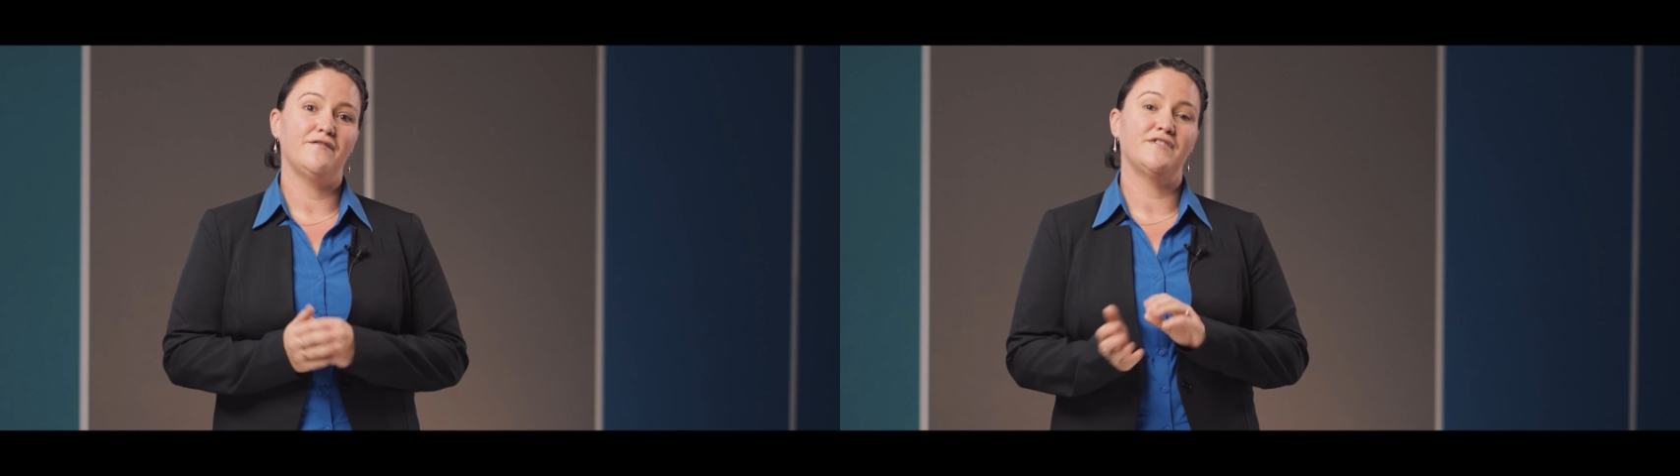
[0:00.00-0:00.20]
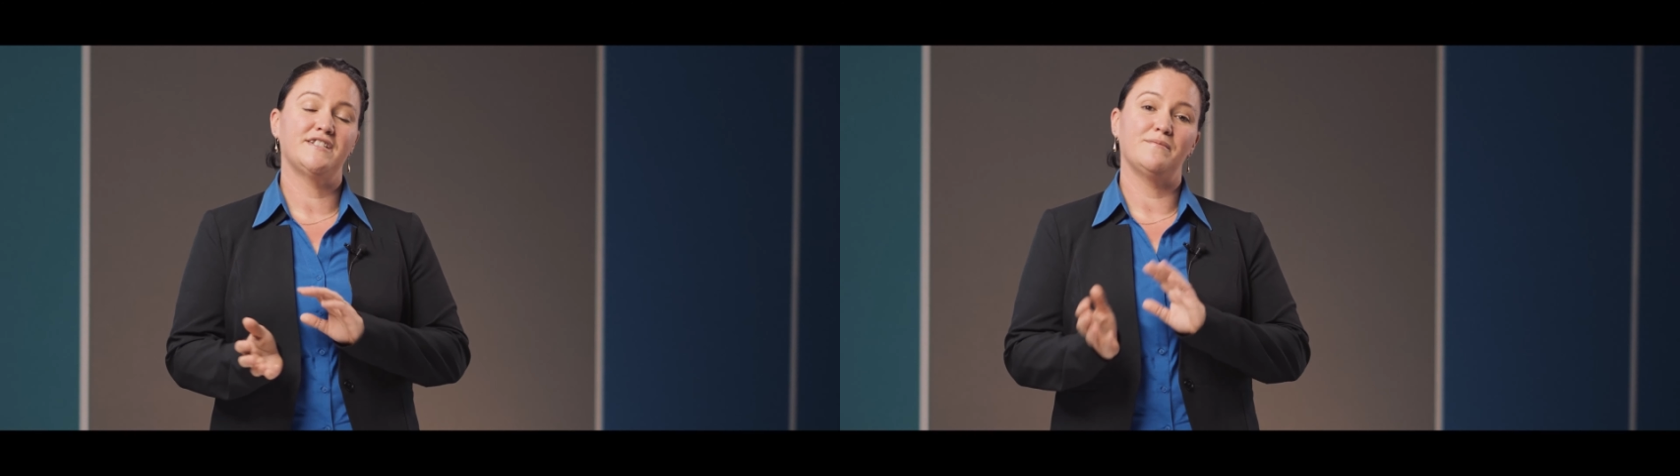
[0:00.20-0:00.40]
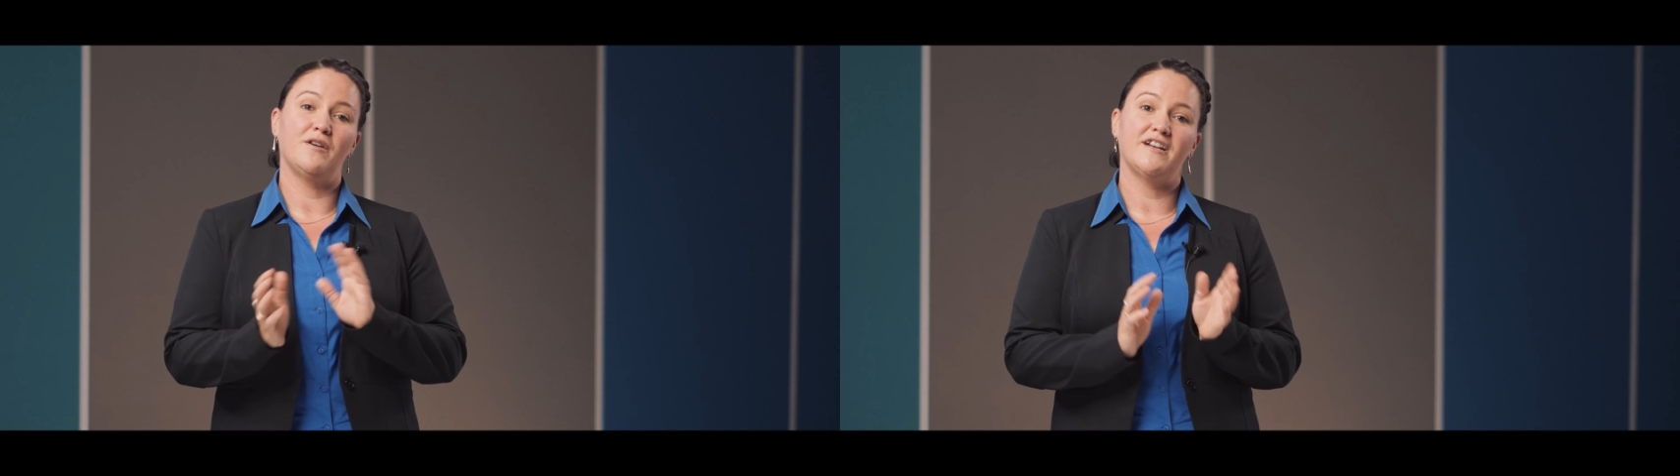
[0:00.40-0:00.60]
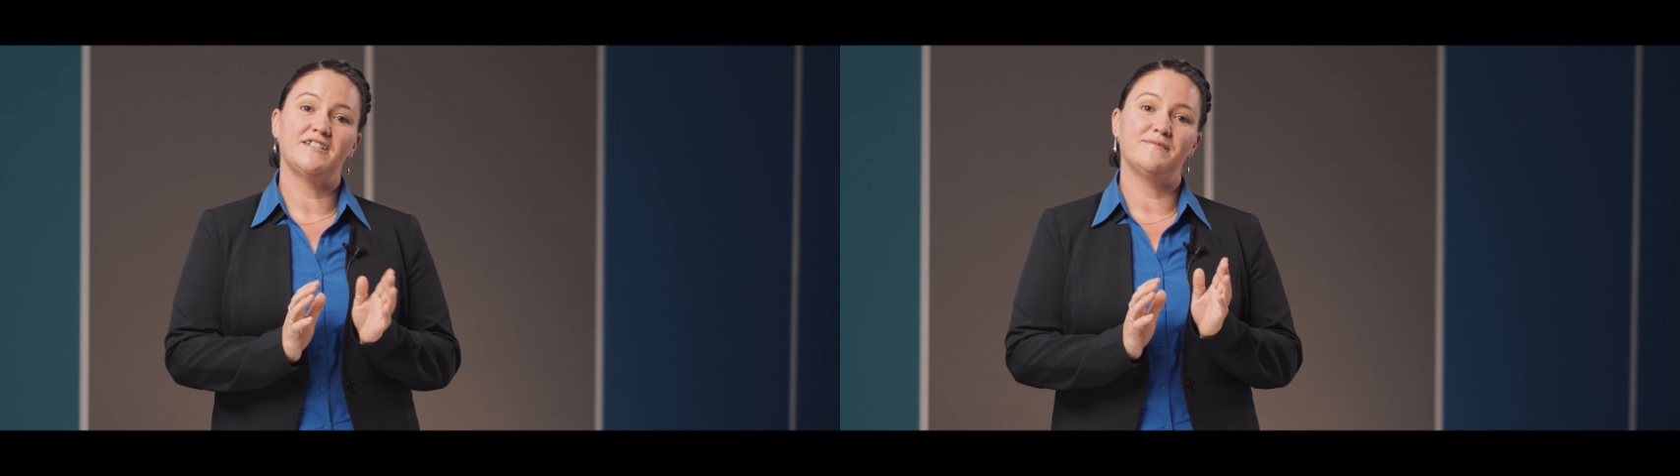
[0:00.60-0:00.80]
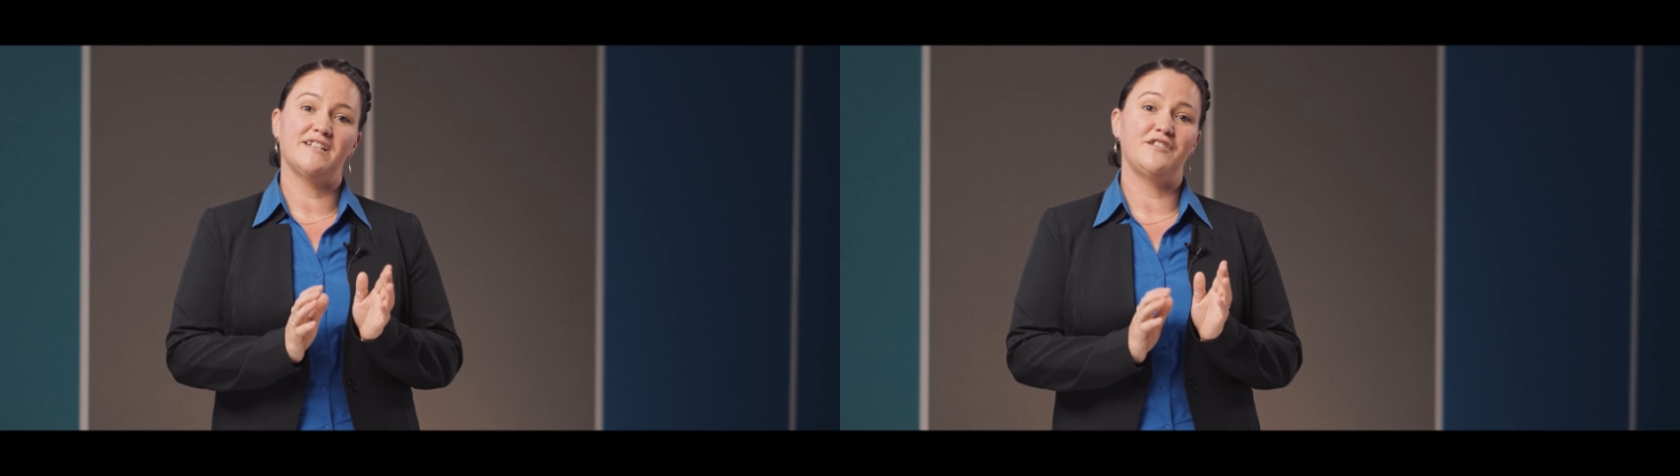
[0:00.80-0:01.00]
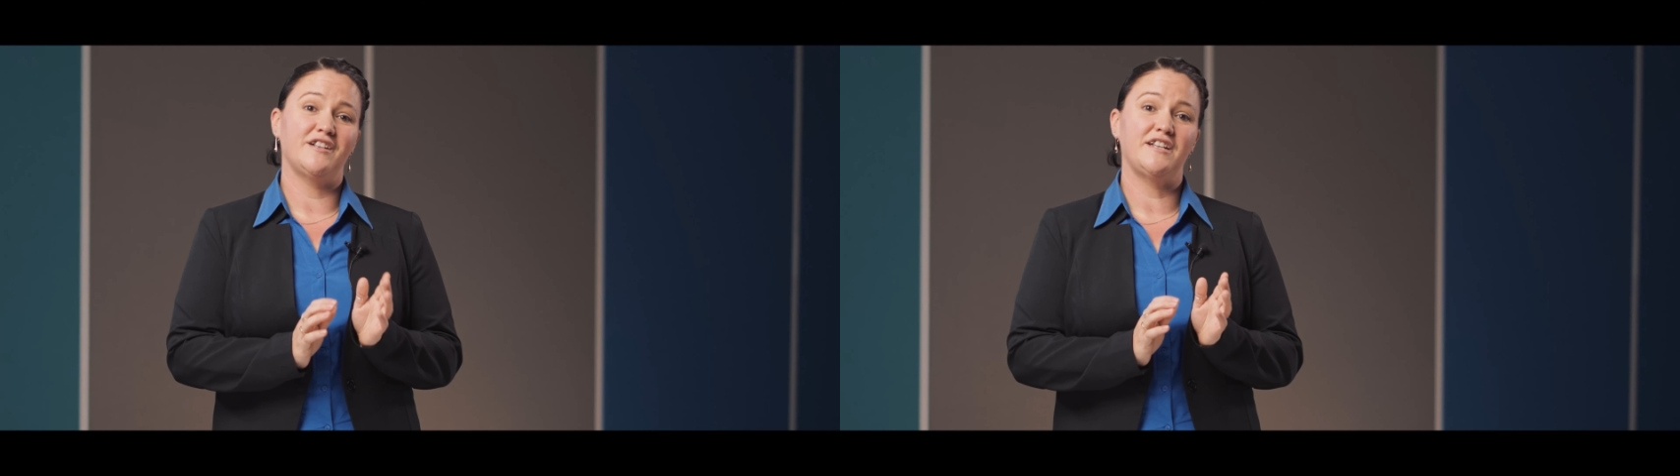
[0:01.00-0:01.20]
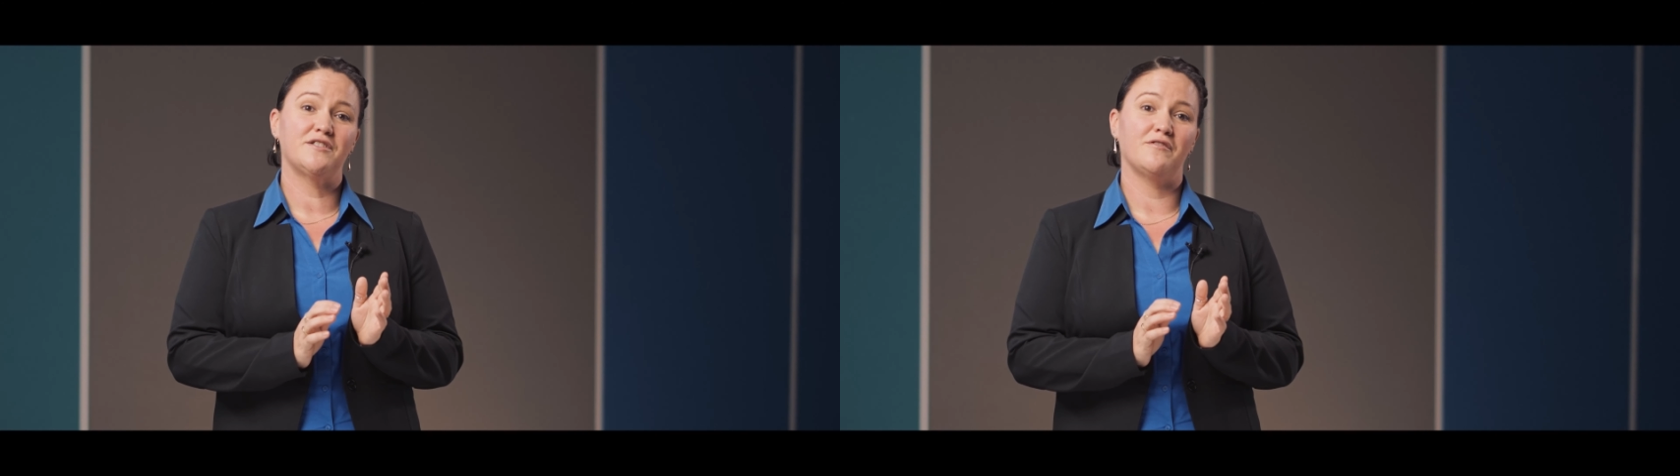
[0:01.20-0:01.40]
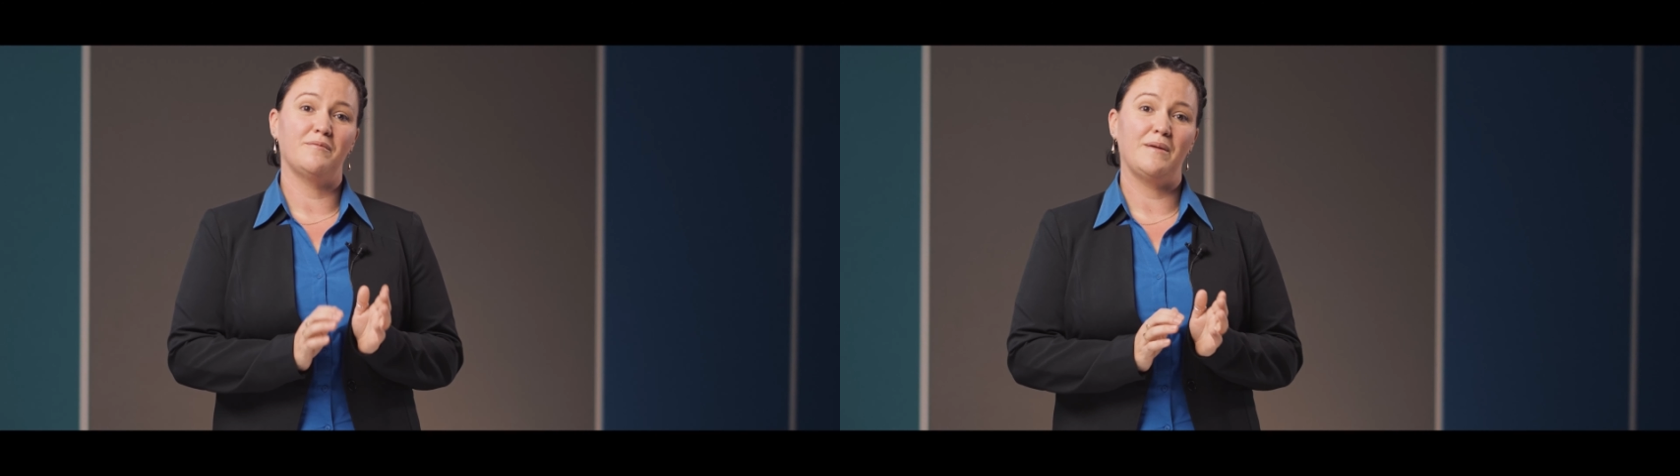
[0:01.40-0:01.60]
for some items that you need
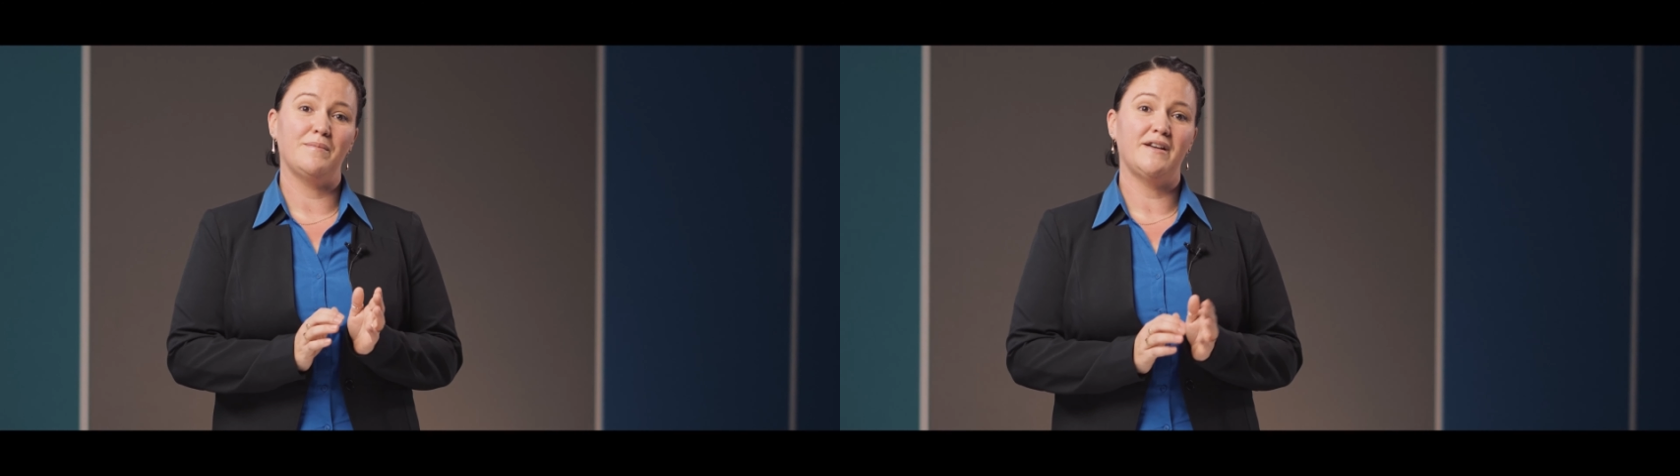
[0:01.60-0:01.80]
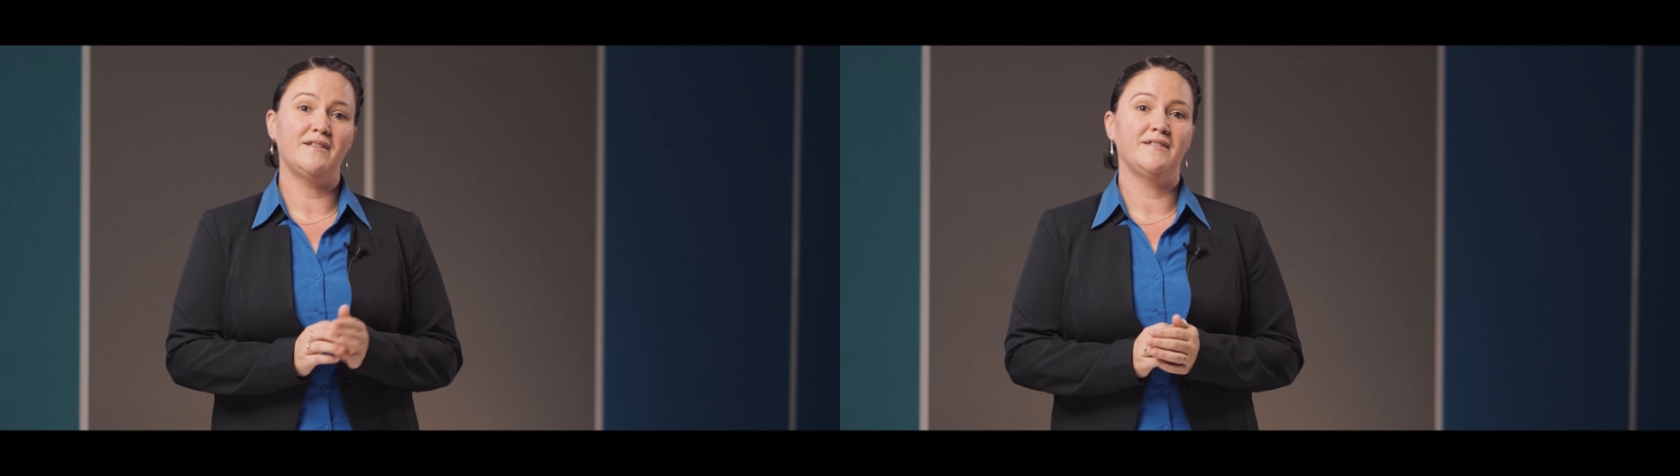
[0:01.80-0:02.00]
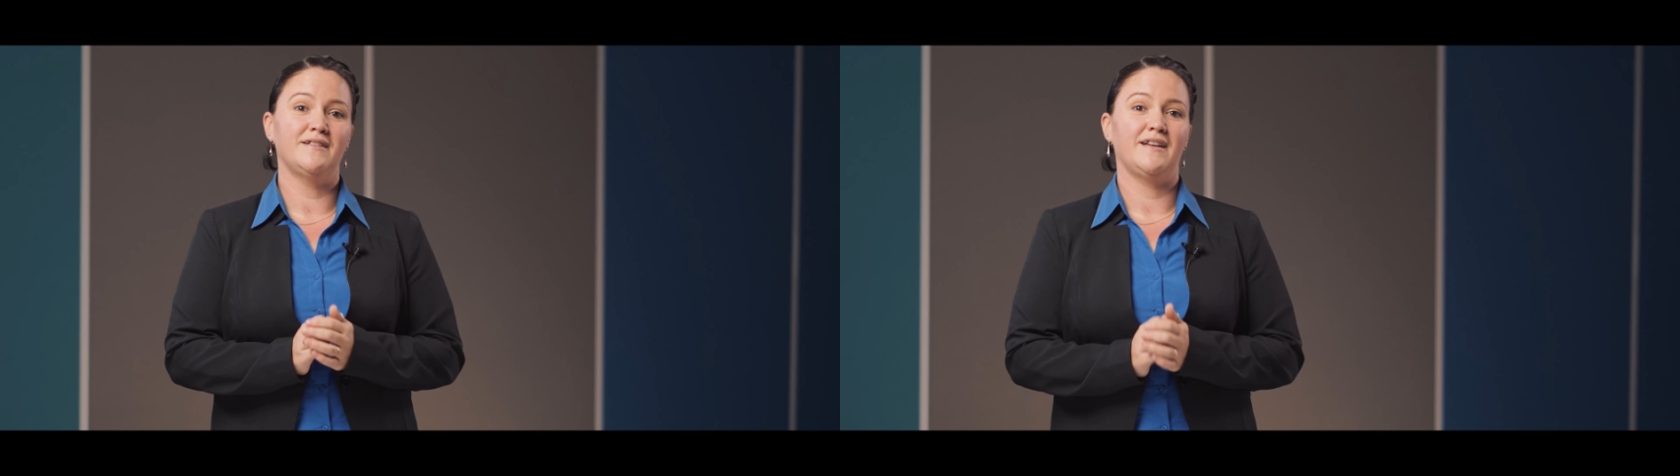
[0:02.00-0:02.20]
to remember.